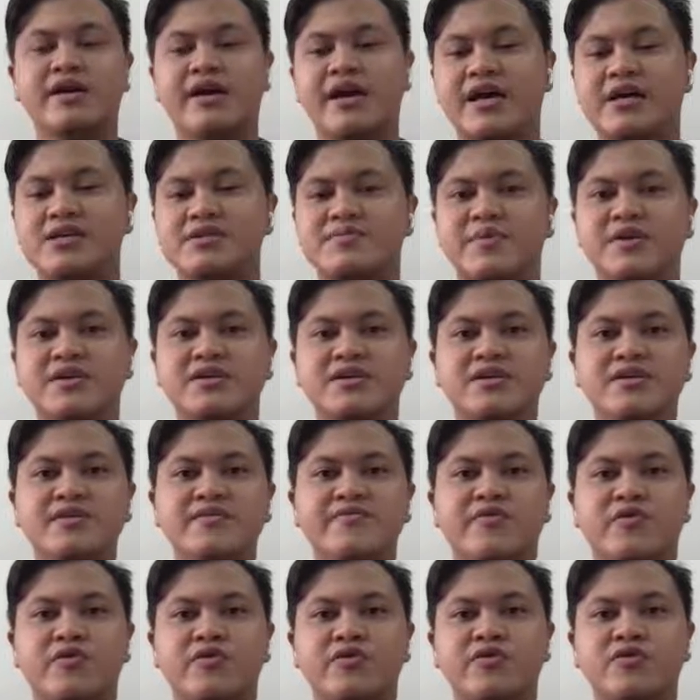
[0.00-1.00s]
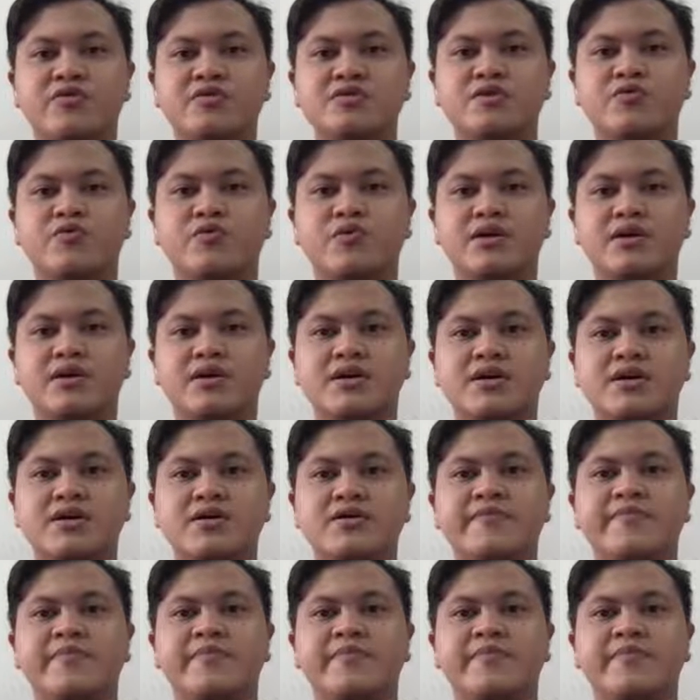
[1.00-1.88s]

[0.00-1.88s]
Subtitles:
especially for those workers